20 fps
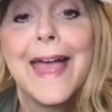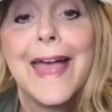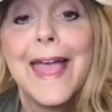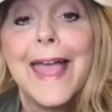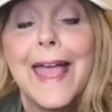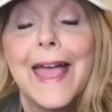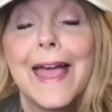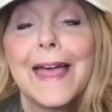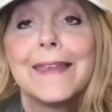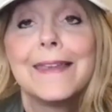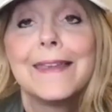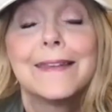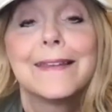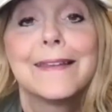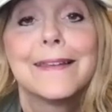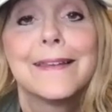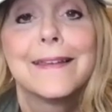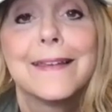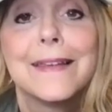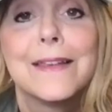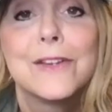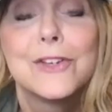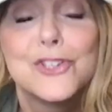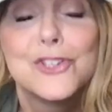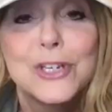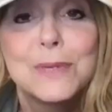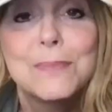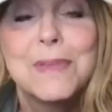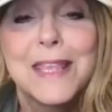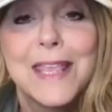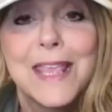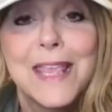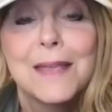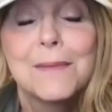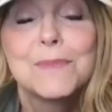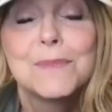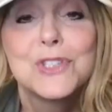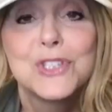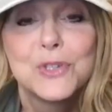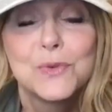and she
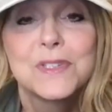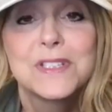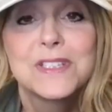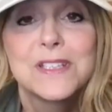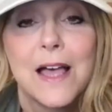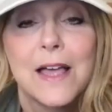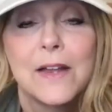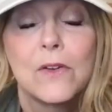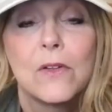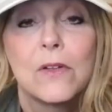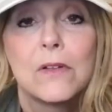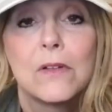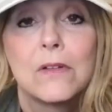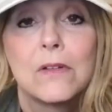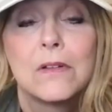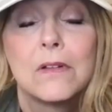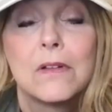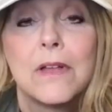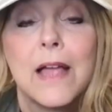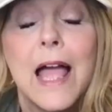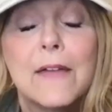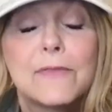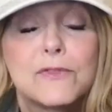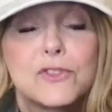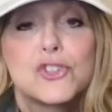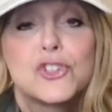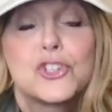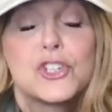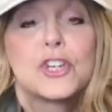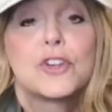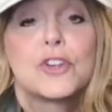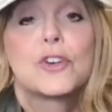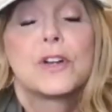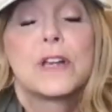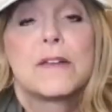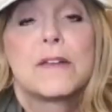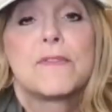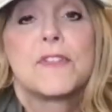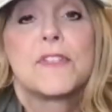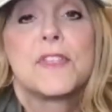became suicidal after she
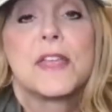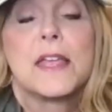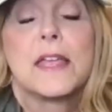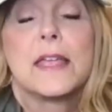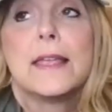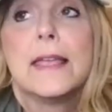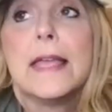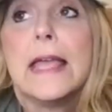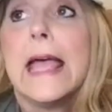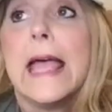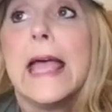heard everything.